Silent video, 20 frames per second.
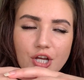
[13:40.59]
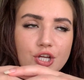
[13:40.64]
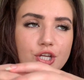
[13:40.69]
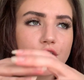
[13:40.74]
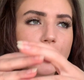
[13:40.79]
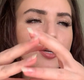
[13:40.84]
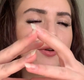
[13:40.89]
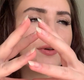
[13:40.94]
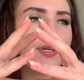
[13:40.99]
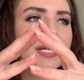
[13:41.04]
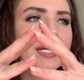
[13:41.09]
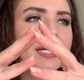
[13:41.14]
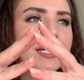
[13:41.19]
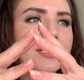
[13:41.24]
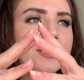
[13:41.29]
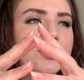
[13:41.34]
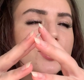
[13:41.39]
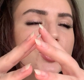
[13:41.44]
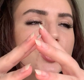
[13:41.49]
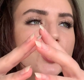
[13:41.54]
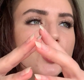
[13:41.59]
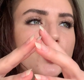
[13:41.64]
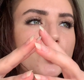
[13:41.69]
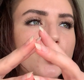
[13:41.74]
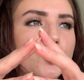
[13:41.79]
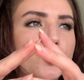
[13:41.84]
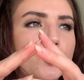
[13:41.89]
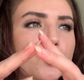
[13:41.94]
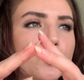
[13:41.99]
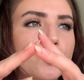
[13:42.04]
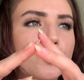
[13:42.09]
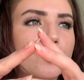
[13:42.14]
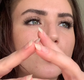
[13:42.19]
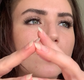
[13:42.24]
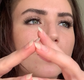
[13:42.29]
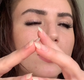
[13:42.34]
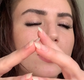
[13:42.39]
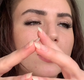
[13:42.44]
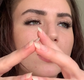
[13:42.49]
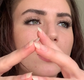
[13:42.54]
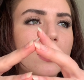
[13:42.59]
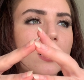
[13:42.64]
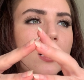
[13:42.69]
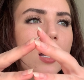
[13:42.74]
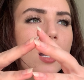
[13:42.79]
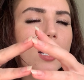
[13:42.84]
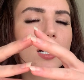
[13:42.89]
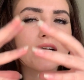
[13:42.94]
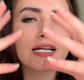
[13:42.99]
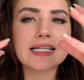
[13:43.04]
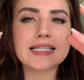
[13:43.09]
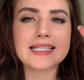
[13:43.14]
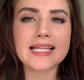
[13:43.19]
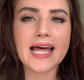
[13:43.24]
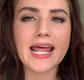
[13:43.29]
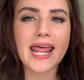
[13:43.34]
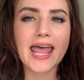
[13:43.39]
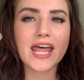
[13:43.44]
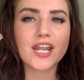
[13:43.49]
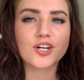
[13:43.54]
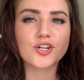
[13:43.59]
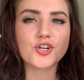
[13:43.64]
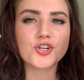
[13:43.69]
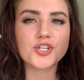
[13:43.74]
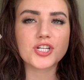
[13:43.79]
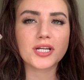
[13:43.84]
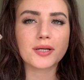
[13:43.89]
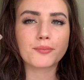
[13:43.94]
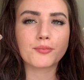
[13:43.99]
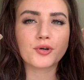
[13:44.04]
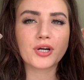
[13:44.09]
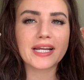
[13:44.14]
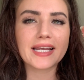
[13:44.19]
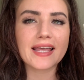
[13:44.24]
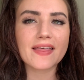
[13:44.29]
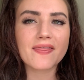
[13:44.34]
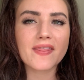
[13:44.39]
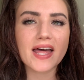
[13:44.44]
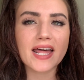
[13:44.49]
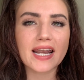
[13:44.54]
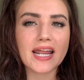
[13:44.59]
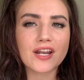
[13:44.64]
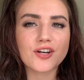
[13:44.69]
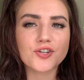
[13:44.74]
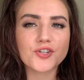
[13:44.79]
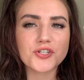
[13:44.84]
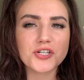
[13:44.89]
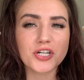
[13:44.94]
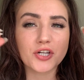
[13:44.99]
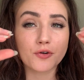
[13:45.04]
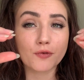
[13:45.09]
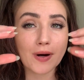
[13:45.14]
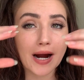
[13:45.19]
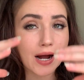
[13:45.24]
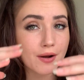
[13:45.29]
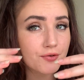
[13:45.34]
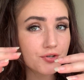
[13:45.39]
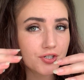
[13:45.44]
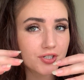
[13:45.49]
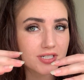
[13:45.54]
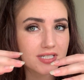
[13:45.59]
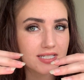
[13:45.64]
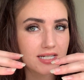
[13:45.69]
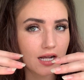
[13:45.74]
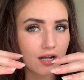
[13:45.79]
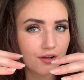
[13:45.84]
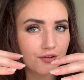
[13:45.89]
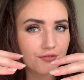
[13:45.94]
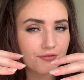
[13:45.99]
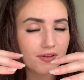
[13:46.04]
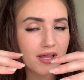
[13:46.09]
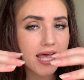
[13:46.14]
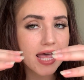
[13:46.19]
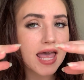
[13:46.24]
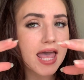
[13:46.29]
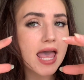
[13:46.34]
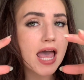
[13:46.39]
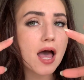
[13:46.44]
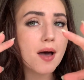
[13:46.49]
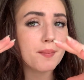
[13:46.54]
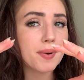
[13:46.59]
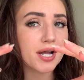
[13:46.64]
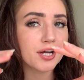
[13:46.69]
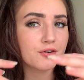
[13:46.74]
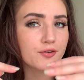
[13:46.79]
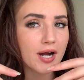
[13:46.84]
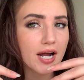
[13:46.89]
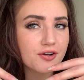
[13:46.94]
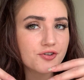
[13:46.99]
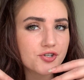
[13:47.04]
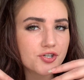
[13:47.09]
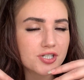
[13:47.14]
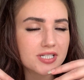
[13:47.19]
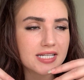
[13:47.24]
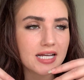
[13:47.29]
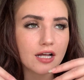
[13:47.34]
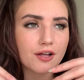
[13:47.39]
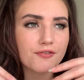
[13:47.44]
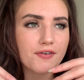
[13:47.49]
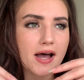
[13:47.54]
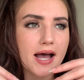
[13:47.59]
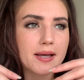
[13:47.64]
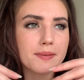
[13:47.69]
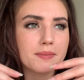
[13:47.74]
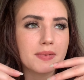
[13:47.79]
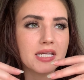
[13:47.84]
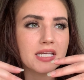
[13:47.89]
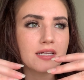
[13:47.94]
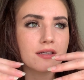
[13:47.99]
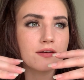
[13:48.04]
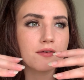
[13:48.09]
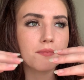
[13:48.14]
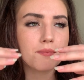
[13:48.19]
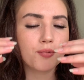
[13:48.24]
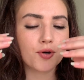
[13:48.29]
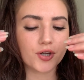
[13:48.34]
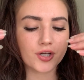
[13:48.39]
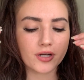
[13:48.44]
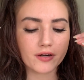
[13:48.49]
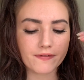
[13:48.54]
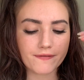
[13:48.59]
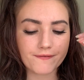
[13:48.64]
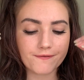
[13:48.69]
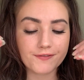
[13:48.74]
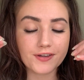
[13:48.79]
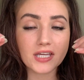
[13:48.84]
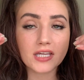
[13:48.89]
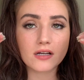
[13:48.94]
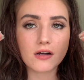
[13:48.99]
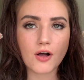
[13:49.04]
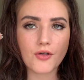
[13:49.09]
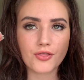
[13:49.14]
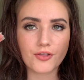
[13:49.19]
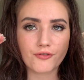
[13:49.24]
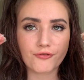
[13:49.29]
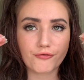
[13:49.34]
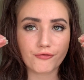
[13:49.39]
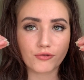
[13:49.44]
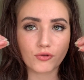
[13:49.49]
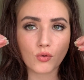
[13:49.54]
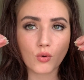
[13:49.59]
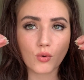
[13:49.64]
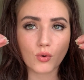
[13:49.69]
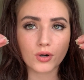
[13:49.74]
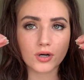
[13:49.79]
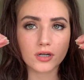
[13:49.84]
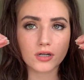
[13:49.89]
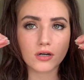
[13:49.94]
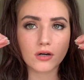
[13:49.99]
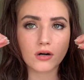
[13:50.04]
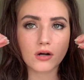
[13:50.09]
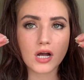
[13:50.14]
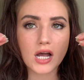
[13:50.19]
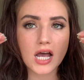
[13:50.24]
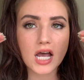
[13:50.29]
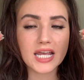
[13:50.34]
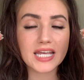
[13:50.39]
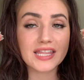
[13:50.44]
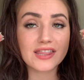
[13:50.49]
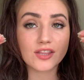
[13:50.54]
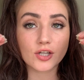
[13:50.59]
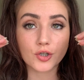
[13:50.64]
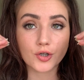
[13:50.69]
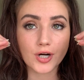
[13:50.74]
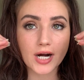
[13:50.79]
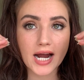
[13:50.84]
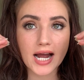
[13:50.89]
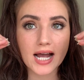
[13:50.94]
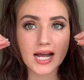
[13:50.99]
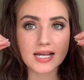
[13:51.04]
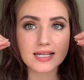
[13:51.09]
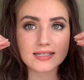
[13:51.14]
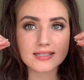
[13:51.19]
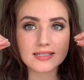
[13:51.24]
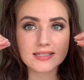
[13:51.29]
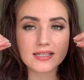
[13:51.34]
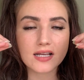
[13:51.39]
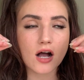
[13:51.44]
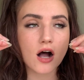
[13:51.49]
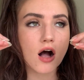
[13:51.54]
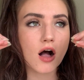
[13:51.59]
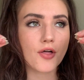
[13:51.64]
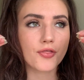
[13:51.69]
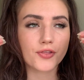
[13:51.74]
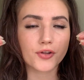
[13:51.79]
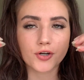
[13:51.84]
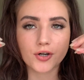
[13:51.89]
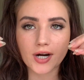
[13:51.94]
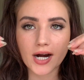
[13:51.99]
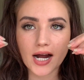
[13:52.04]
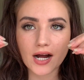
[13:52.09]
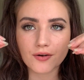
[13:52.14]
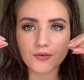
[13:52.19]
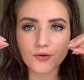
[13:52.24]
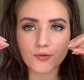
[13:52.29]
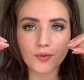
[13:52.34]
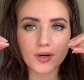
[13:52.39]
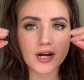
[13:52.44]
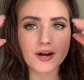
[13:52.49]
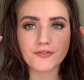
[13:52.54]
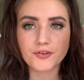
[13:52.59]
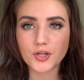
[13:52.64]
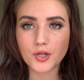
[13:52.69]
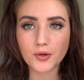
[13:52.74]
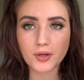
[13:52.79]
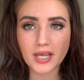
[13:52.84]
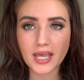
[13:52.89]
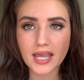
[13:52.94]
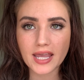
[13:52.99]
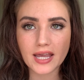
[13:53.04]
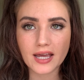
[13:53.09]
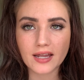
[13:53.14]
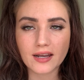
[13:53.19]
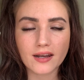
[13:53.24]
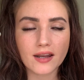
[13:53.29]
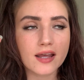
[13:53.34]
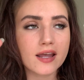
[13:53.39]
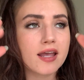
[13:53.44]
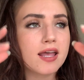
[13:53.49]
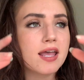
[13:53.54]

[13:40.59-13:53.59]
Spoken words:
You need to harness that energy, bring in that energy, ground yourself. And by ground yourself, I mean put your feet on the floor, in the grass, on the ground, wherever you can.